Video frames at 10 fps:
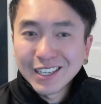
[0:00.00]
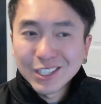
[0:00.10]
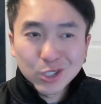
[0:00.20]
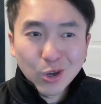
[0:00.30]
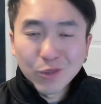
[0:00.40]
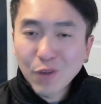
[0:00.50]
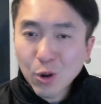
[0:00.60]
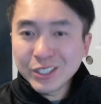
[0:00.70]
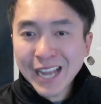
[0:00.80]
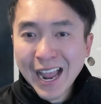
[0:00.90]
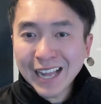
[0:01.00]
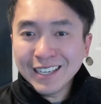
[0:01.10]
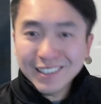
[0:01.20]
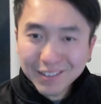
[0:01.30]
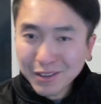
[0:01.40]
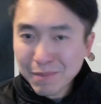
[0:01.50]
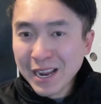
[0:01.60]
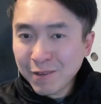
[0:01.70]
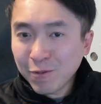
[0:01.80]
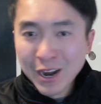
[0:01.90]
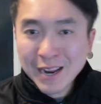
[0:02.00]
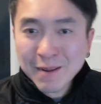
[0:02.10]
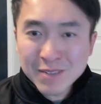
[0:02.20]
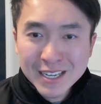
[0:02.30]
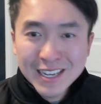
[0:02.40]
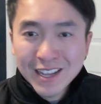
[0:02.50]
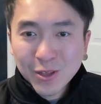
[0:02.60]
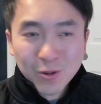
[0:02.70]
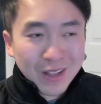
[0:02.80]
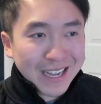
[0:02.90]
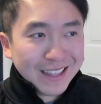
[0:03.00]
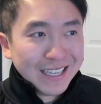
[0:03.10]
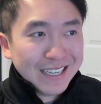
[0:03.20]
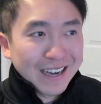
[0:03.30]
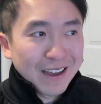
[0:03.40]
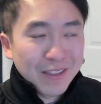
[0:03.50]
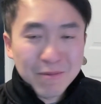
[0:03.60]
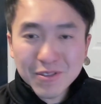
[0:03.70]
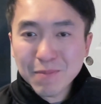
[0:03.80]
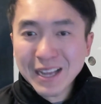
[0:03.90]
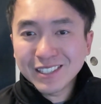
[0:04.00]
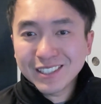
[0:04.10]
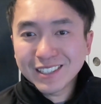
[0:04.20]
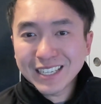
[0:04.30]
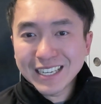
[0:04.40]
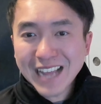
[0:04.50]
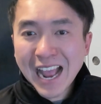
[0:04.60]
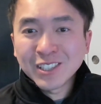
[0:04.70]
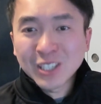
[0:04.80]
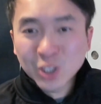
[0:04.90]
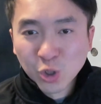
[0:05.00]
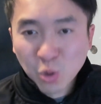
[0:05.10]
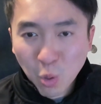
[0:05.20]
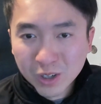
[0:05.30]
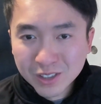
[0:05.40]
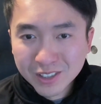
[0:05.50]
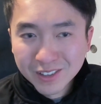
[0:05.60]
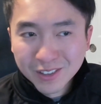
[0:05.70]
So the Votann, the mainframe, they're like the basically the ancestor cores.